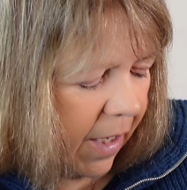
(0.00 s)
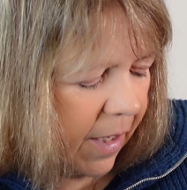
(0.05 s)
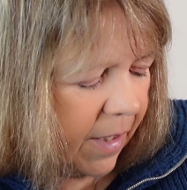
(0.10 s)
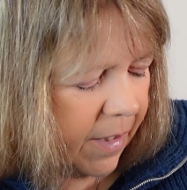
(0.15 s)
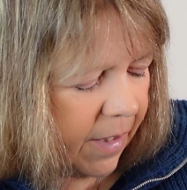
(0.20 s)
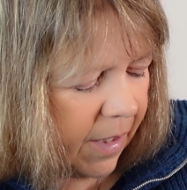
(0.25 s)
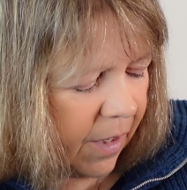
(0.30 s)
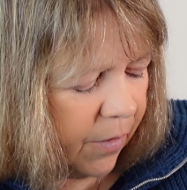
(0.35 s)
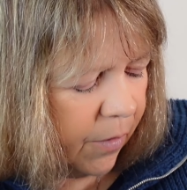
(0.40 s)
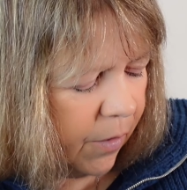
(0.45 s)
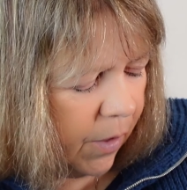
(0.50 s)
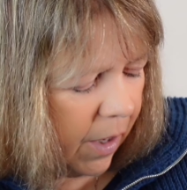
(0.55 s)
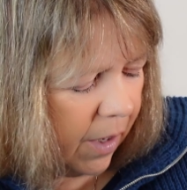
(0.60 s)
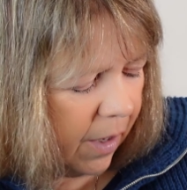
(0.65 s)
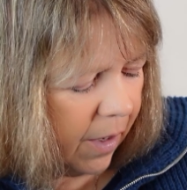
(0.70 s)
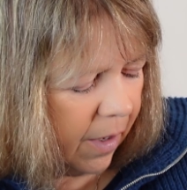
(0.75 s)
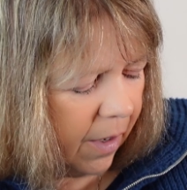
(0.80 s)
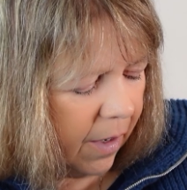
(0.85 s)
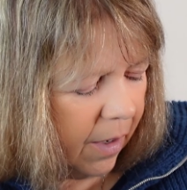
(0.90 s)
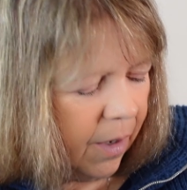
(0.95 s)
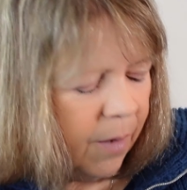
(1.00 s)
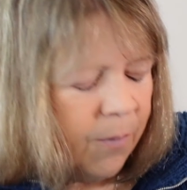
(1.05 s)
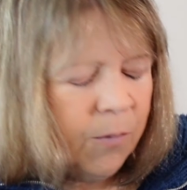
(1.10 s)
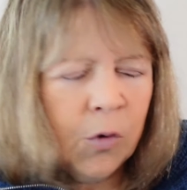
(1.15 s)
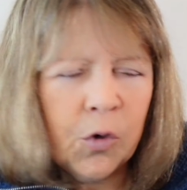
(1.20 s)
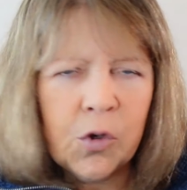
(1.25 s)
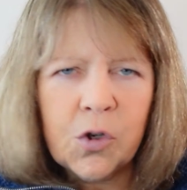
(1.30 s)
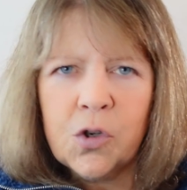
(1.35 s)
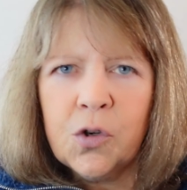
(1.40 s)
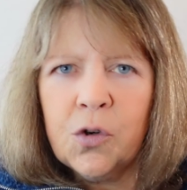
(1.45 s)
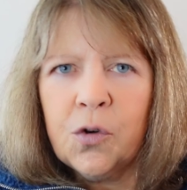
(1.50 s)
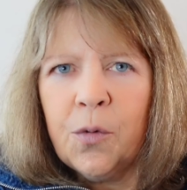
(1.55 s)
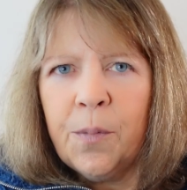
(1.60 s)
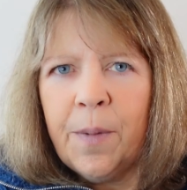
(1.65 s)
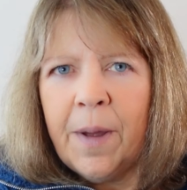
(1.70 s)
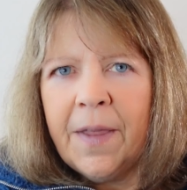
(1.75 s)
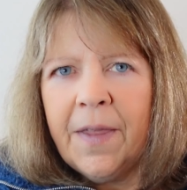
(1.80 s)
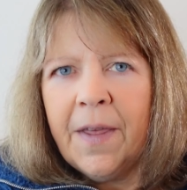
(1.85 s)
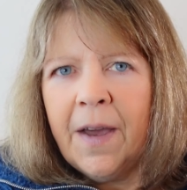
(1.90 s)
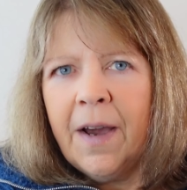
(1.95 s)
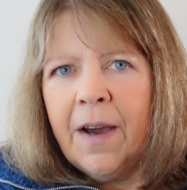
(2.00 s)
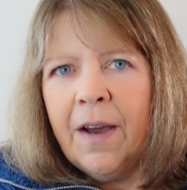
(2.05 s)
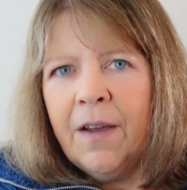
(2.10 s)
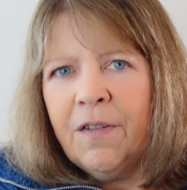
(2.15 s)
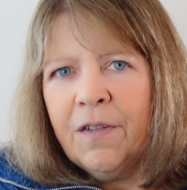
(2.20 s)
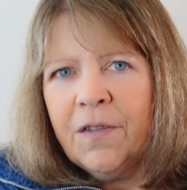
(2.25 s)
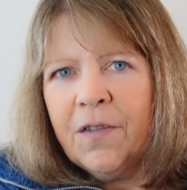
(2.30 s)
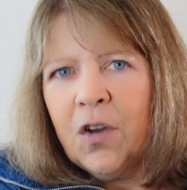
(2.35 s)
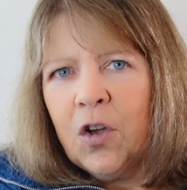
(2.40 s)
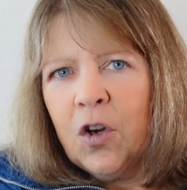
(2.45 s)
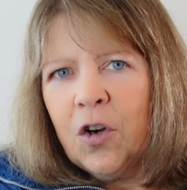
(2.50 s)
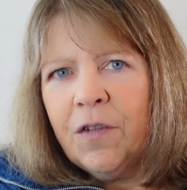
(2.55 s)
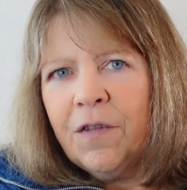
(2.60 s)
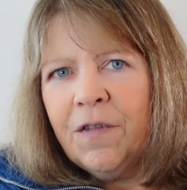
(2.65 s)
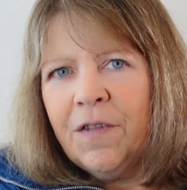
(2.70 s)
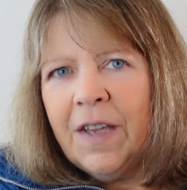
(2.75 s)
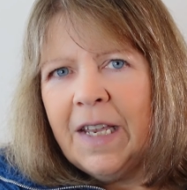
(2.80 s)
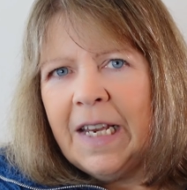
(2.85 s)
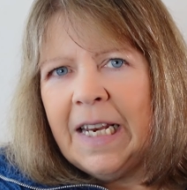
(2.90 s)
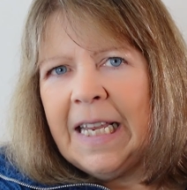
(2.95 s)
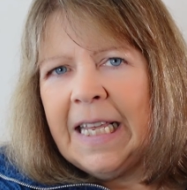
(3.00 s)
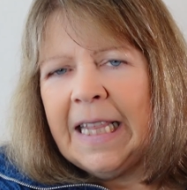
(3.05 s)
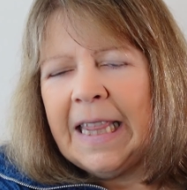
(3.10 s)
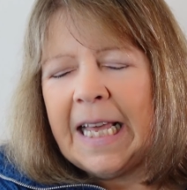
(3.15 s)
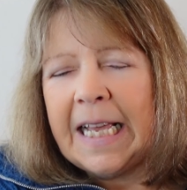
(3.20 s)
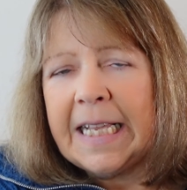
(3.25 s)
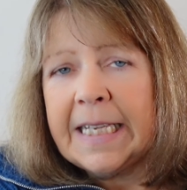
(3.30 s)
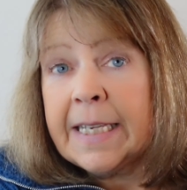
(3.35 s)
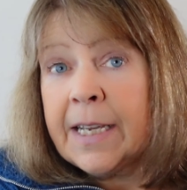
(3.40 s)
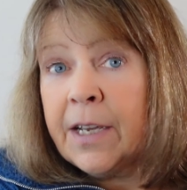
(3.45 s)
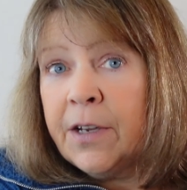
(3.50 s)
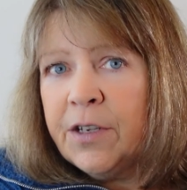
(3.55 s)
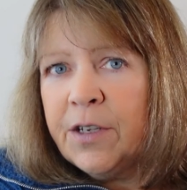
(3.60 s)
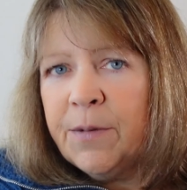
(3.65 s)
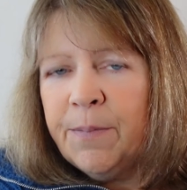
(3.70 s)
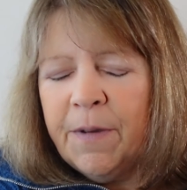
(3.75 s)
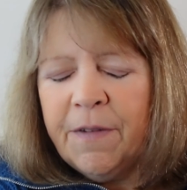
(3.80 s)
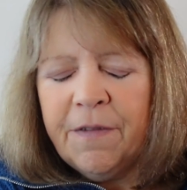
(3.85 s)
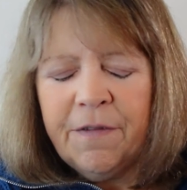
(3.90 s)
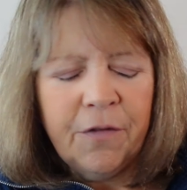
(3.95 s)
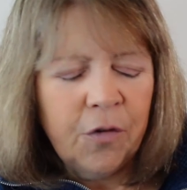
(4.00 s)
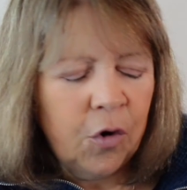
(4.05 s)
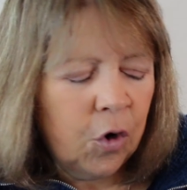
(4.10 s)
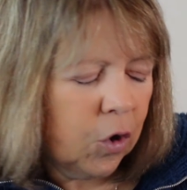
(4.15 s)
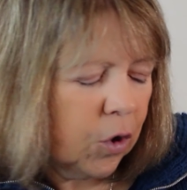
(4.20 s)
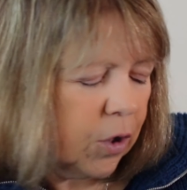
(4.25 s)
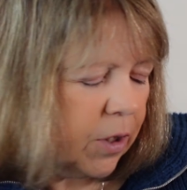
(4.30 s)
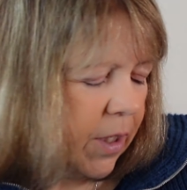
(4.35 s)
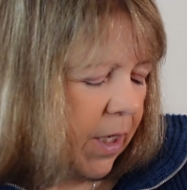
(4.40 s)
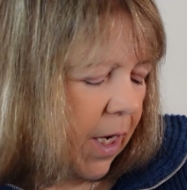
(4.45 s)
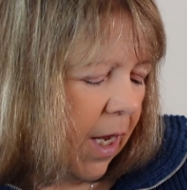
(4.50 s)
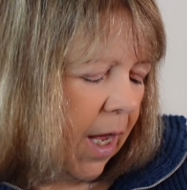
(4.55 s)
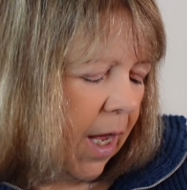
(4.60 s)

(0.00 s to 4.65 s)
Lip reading: So I'm not sure about that. I've got a feeling that's going to be frogged.